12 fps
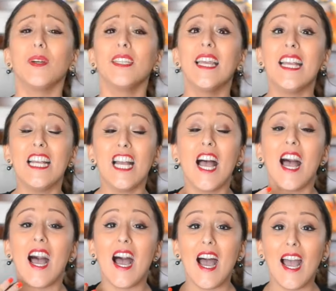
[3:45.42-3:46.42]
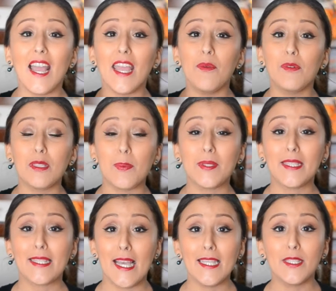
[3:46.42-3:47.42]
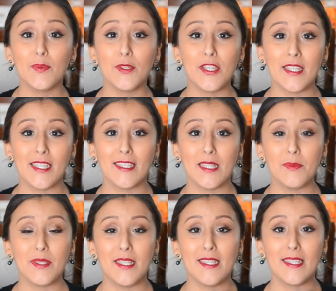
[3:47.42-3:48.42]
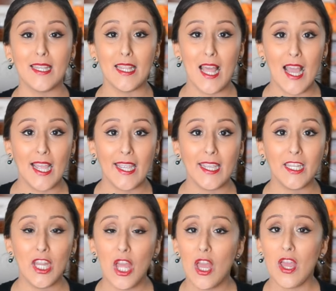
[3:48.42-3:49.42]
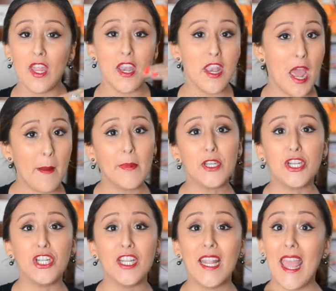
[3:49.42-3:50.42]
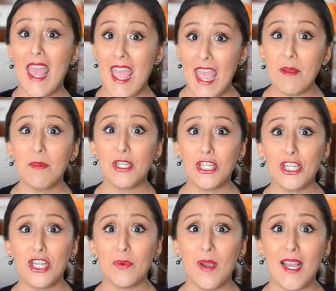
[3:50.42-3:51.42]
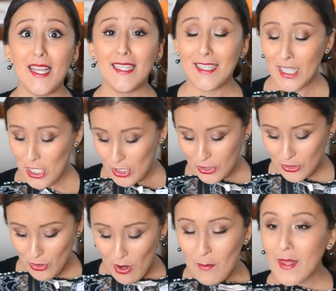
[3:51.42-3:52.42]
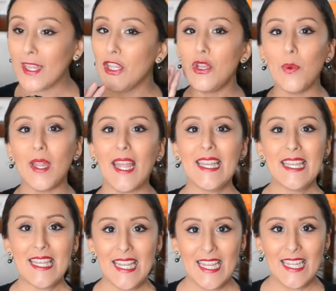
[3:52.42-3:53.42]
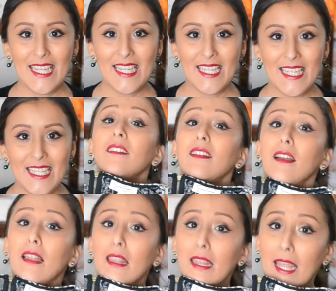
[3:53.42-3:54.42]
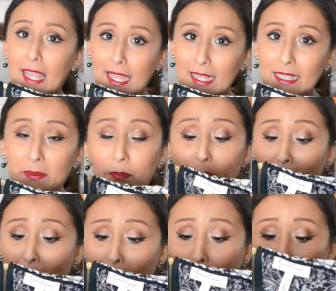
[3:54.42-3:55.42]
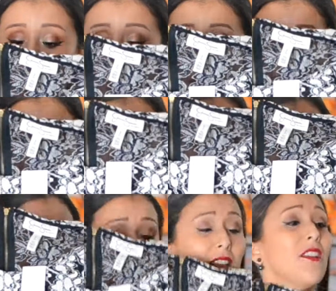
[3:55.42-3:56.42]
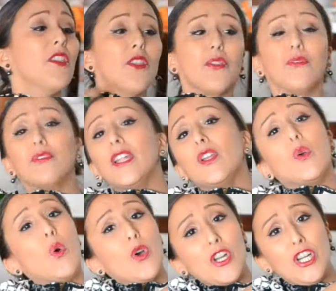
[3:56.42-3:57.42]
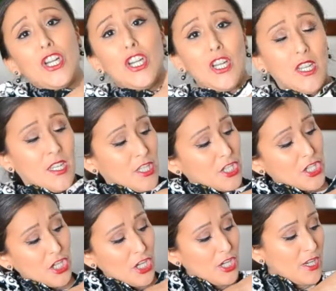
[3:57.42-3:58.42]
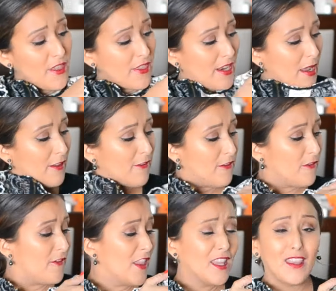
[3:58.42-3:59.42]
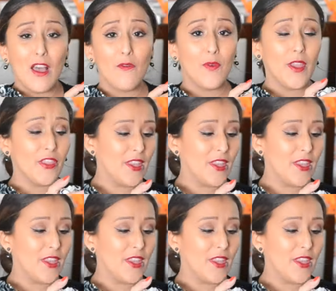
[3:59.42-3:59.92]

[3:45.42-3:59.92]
one. I was obsessed with Jessica Simpson's line, non-maternity and maternity-wise. So I'm like, you know what I need? Lace, black and white. 3/4 shirt that I fell in love with.